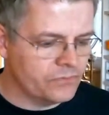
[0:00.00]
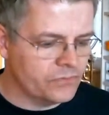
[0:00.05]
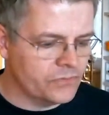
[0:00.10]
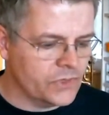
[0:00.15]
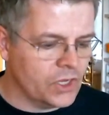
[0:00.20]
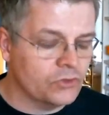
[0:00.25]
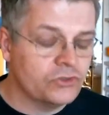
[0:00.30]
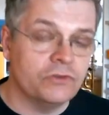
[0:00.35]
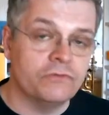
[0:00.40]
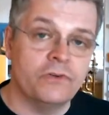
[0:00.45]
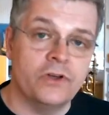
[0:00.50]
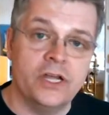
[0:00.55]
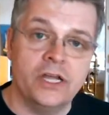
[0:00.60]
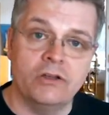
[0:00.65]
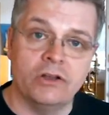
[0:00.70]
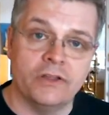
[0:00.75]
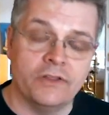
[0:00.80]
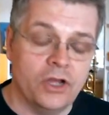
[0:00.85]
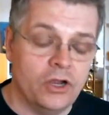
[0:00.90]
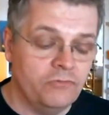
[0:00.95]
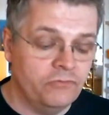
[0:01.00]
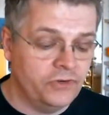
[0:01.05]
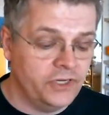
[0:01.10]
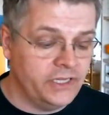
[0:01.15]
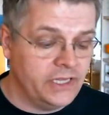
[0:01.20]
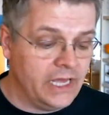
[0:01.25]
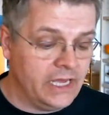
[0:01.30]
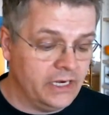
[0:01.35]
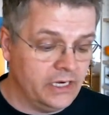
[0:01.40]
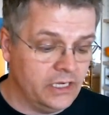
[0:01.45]
Oh, so Viola, hopefully
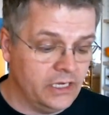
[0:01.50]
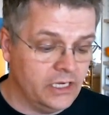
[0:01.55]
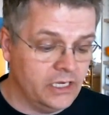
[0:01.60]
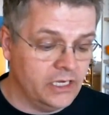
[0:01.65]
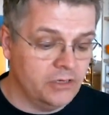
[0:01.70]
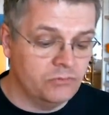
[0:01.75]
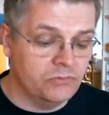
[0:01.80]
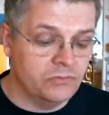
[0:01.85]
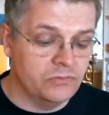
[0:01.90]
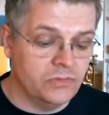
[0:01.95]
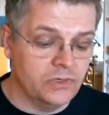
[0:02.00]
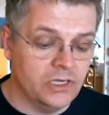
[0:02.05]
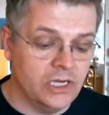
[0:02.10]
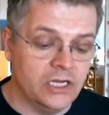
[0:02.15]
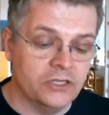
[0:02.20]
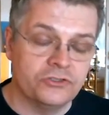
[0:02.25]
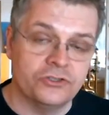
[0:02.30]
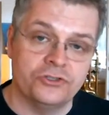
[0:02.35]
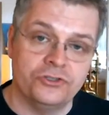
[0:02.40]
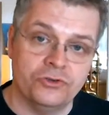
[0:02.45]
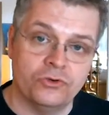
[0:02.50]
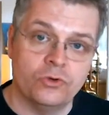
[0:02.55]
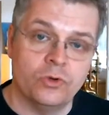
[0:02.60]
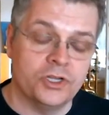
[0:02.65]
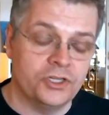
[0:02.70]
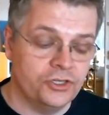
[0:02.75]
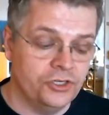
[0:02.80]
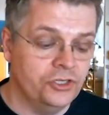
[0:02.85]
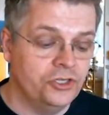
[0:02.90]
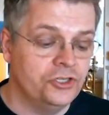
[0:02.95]
that answers your
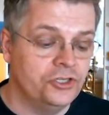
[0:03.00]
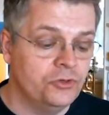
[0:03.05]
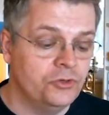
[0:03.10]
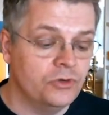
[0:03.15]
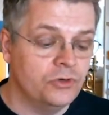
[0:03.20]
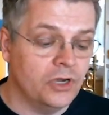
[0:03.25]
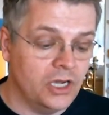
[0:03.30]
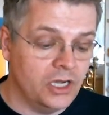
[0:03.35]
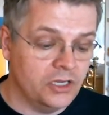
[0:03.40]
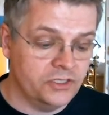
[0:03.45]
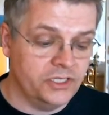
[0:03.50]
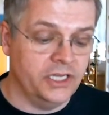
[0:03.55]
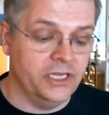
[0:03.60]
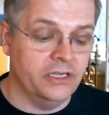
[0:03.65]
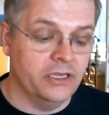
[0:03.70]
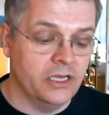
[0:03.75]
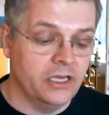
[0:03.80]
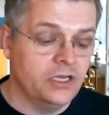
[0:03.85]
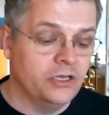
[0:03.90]
question, because you were asking,